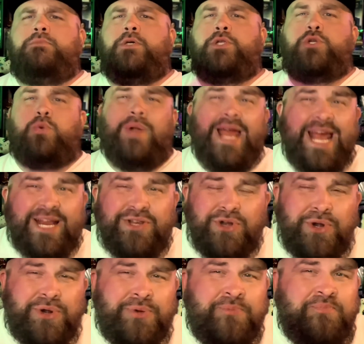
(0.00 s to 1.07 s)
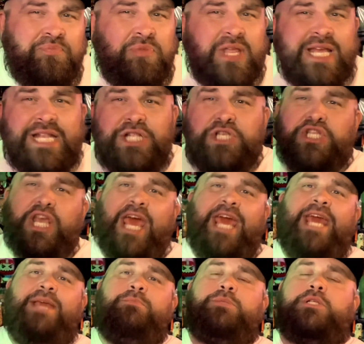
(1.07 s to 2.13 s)
director,
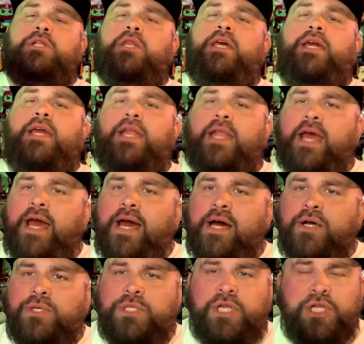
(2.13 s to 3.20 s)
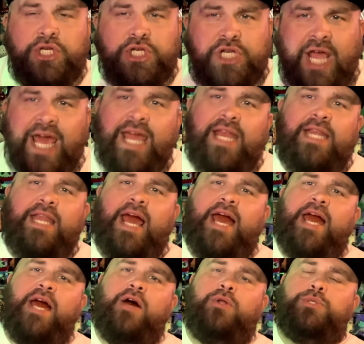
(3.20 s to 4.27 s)
James Glickenhaus, did
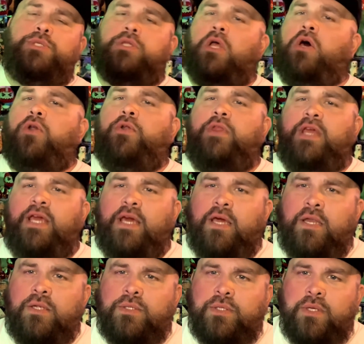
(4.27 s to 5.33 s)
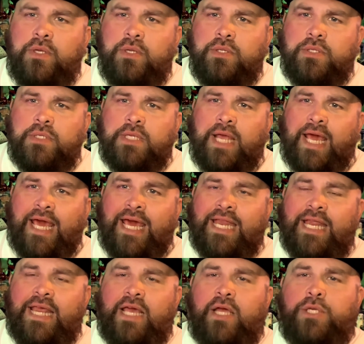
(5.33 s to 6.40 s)
Shakedown, Slaughter the Innocents, and
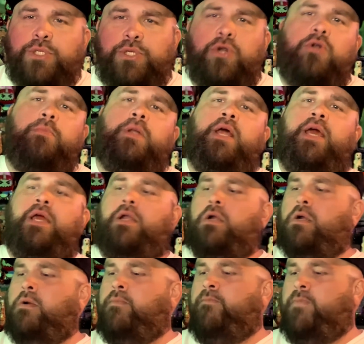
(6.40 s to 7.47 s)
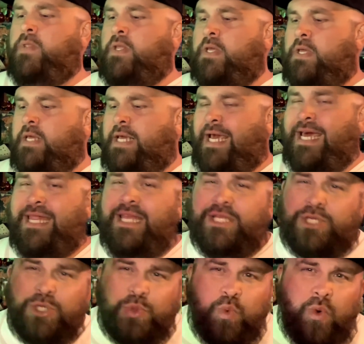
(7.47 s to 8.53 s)
The Exterminator. And this
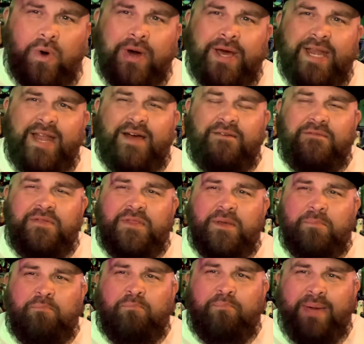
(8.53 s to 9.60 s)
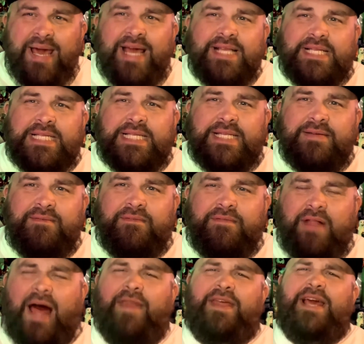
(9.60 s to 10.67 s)
is one of the biggest,
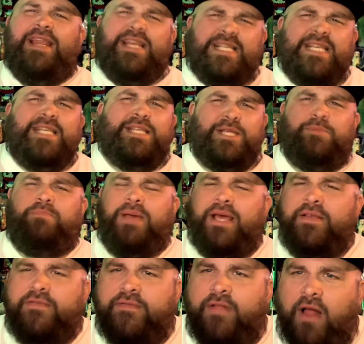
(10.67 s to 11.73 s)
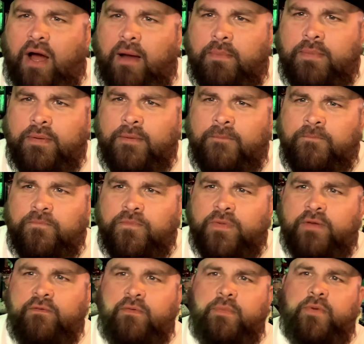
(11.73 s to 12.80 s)
I think this is his biggest flop
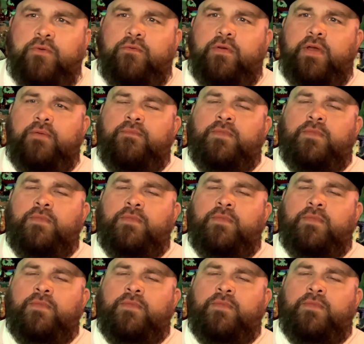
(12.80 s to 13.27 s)
of a movie.